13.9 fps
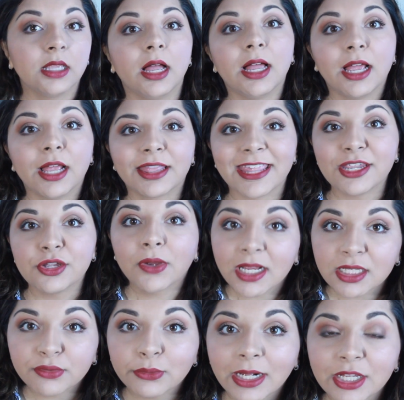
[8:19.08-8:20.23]
Thank you
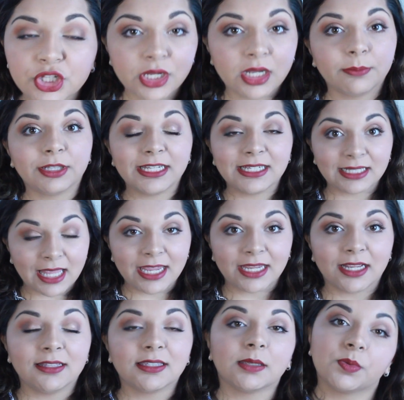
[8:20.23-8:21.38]
guys for watching. Please like
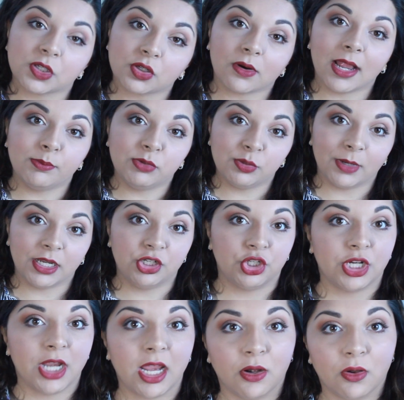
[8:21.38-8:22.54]
and subscribe to my
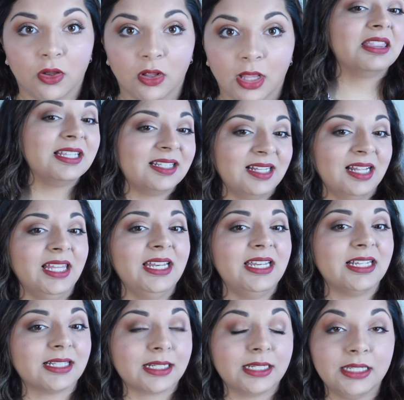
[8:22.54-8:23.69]
channel. The
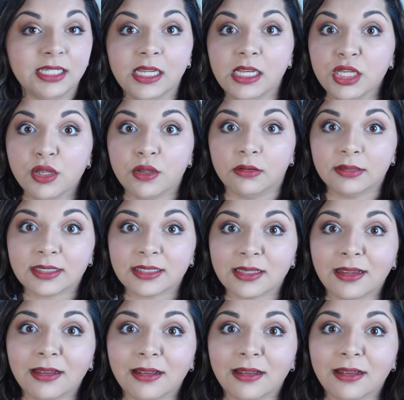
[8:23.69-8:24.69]
silliness continues.